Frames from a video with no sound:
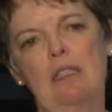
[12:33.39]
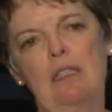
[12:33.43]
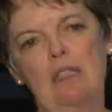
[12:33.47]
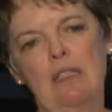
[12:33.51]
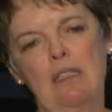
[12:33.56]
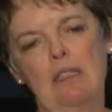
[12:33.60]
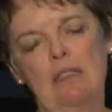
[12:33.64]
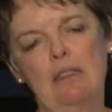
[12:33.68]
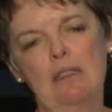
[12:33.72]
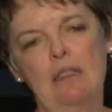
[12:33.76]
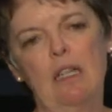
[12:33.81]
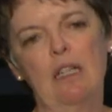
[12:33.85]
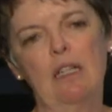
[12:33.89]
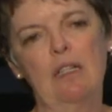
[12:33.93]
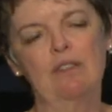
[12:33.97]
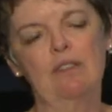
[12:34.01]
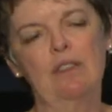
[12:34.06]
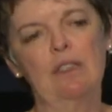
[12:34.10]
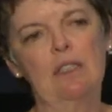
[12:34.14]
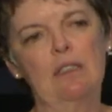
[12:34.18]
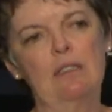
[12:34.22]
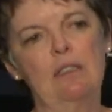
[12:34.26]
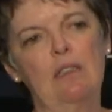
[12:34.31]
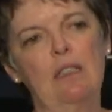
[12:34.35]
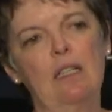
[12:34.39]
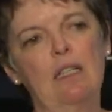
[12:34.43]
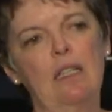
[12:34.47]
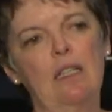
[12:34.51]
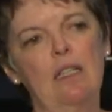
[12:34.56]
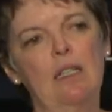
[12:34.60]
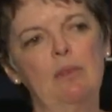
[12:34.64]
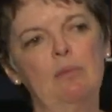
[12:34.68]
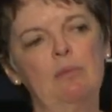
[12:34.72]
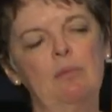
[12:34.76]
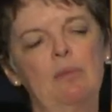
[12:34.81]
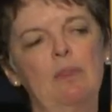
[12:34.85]
uh, of it,
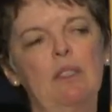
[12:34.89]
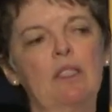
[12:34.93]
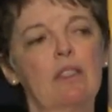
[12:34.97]
um,